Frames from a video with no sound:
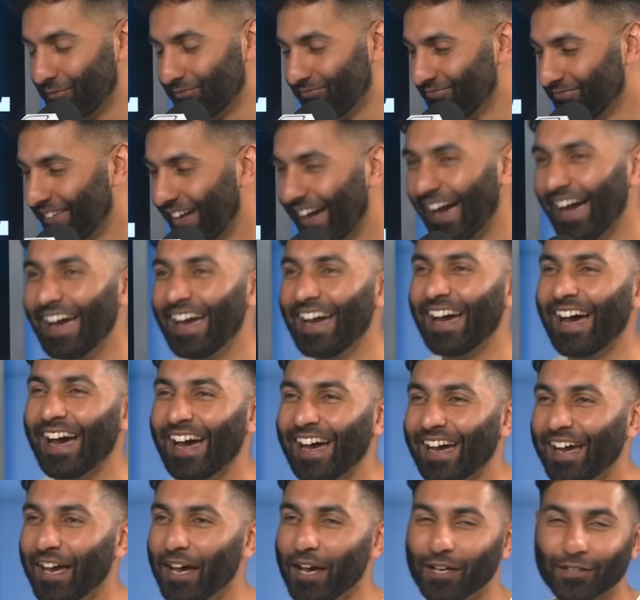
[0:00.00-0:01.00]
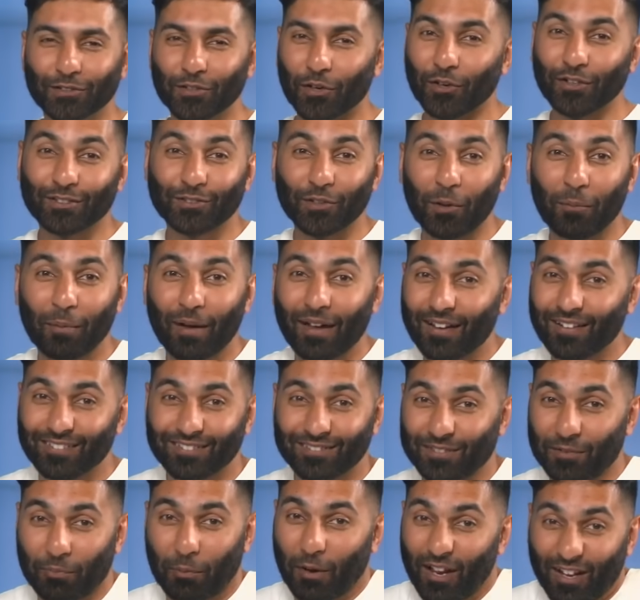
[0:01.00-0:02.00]
So it's not
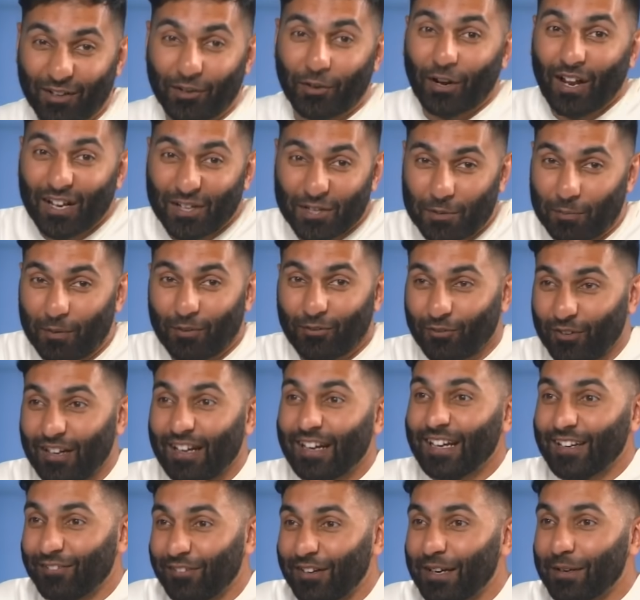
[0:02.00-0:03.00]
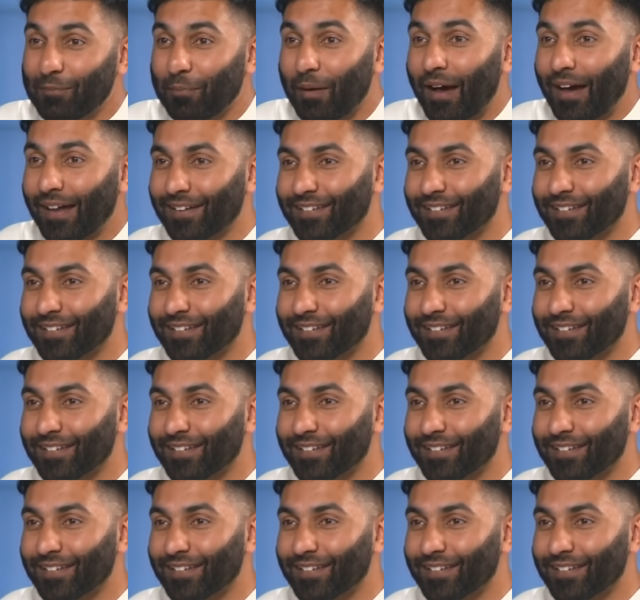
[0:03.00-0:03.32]
bad, it could actually be really, really bad.